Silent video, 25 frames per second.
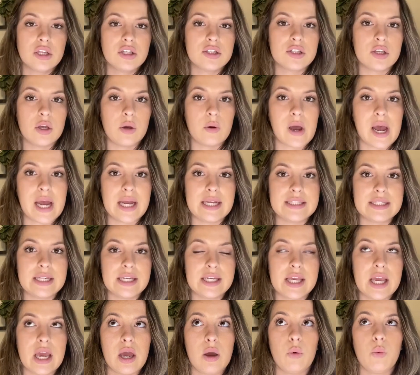So I
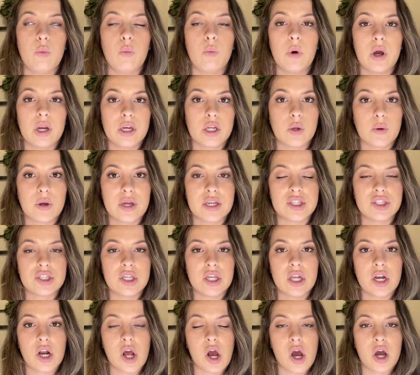did get one
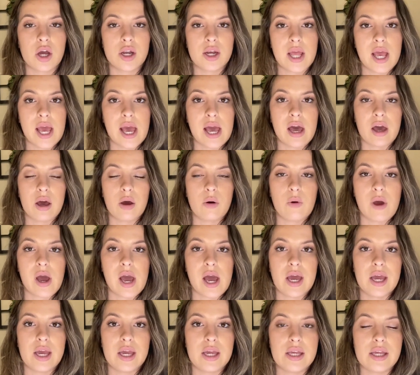question on how
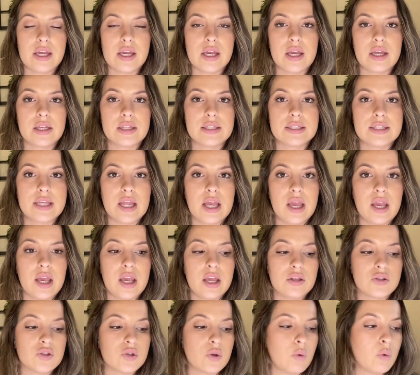I
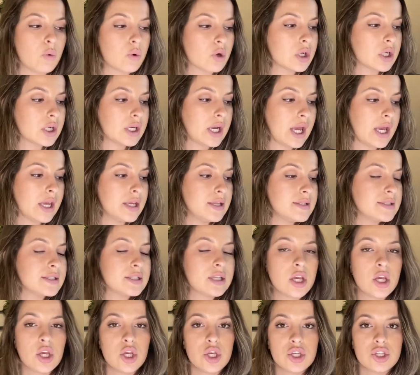stay so organized.
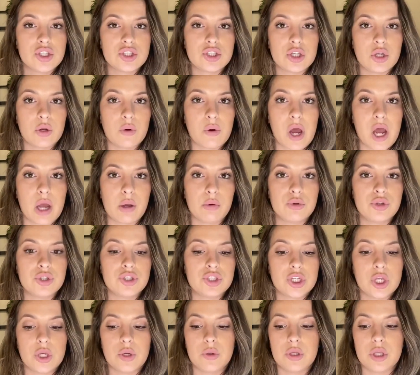So I will
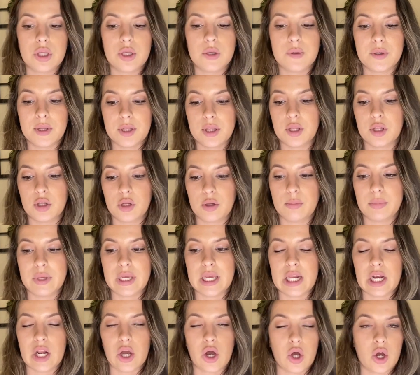show you a little
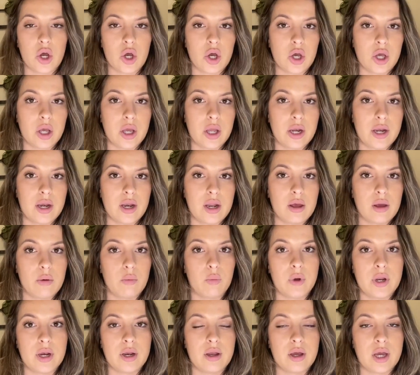bit on
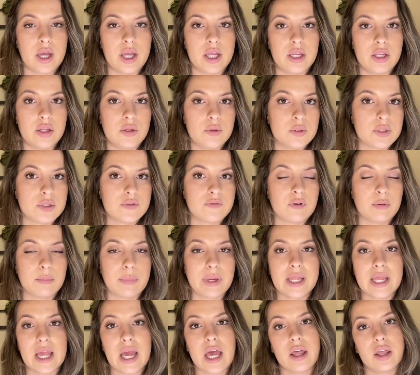what I use for
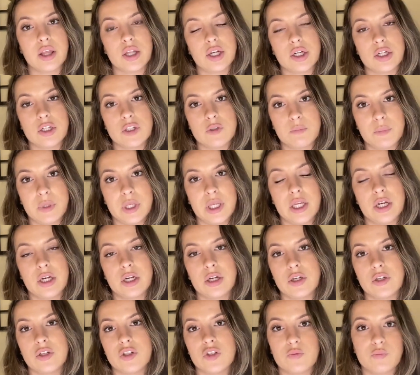my calendars,
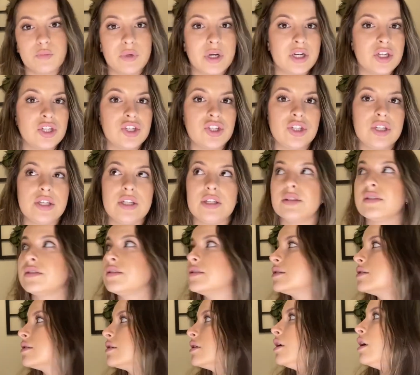planners,
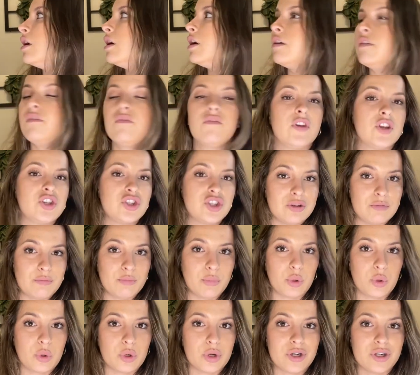spreadsheets, vision
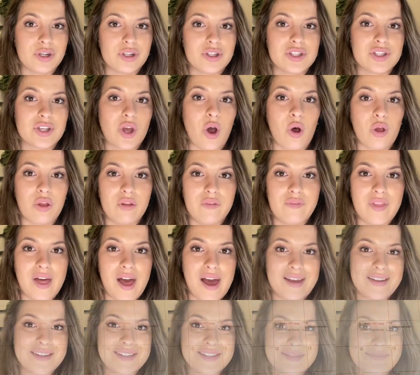boards, all of
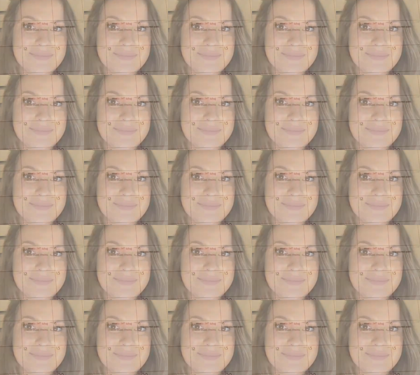that.